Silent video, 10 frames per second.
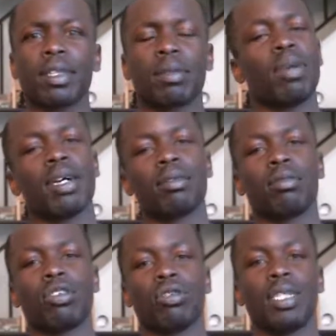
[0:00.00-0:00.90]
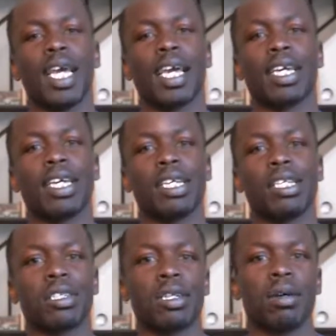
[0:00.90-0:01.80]
But today
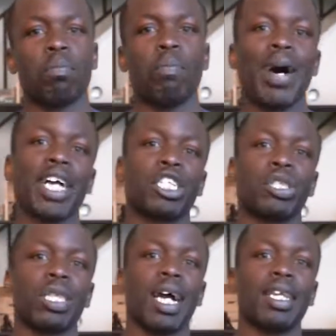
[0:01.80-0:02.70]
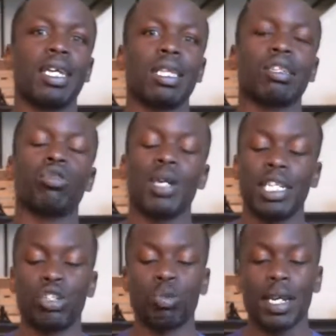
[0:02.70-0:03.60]
is March 30th,
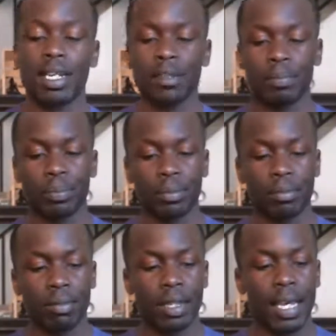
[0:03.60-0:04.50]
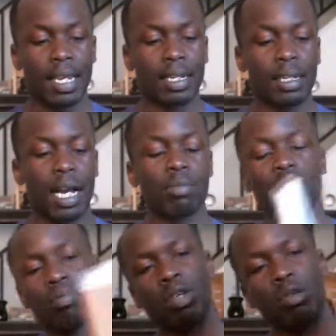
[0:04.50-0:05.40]
2020. And I'm going
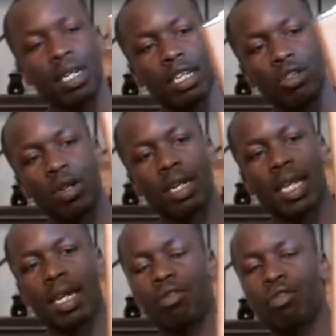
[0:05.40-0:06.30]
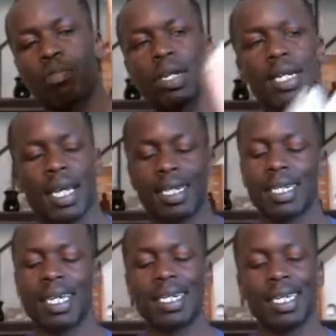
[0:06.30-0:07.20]
to be reading you a letter from a nut.
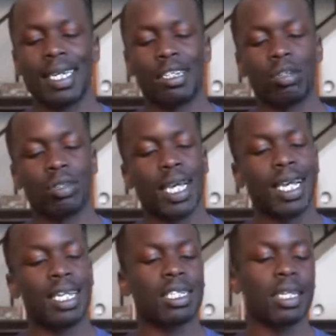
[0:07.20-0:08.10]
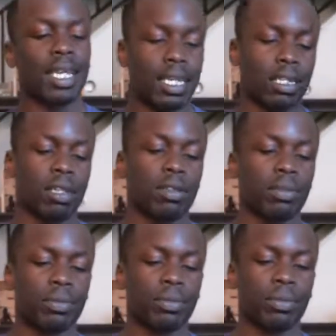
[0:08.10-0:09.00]
And today's letter
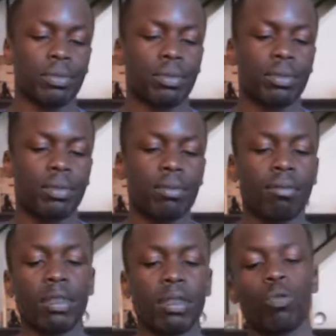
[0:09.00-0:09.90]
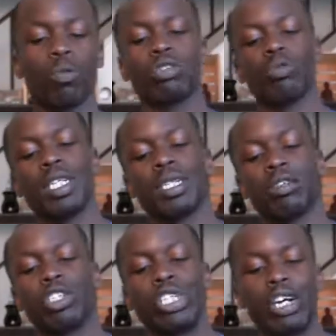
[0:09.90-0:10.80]
was written
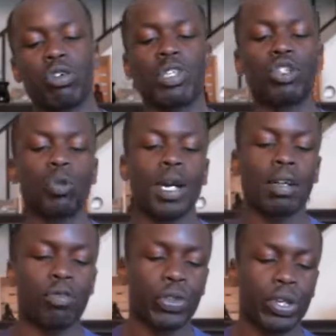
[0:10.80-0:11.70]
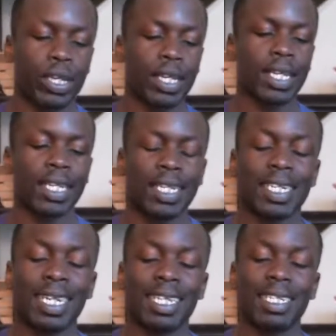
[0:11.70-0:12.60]
on January 12,
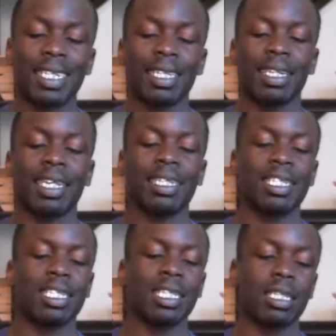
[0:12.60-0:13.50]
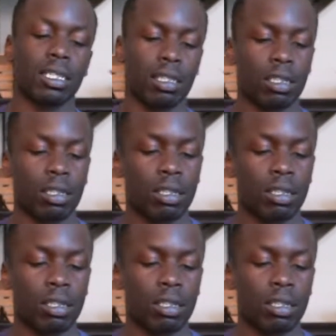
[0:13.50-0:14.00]
1996,